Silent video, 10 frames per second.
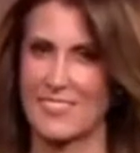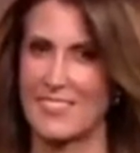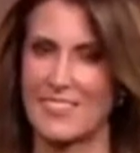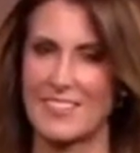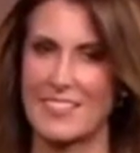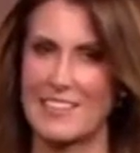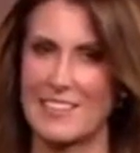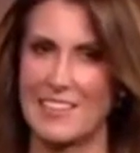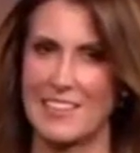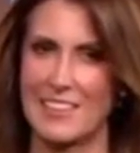
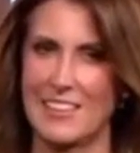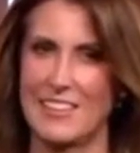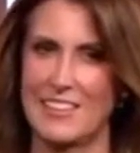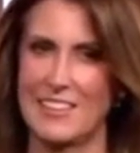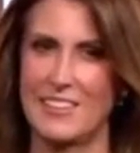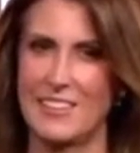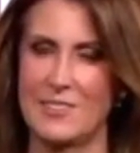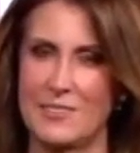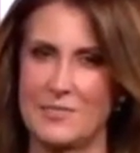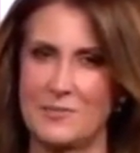
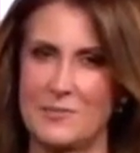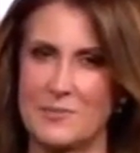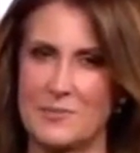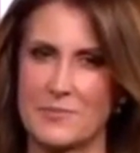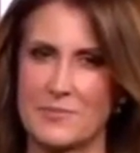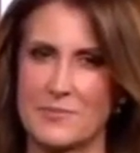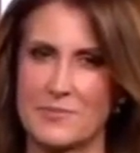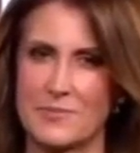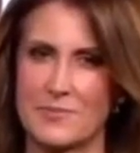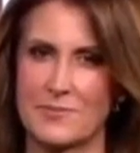
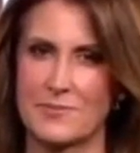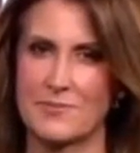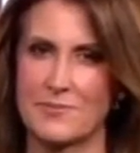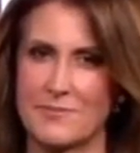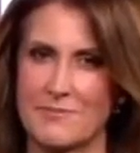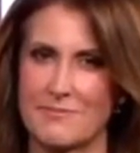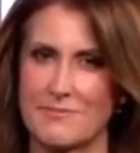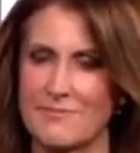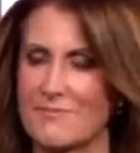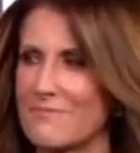
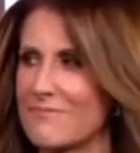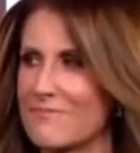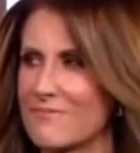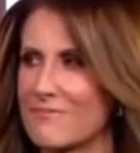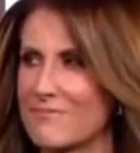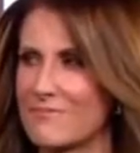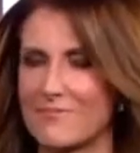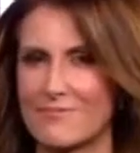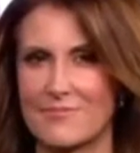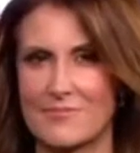
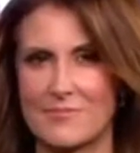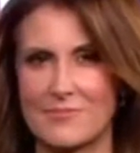This person isn't speaking.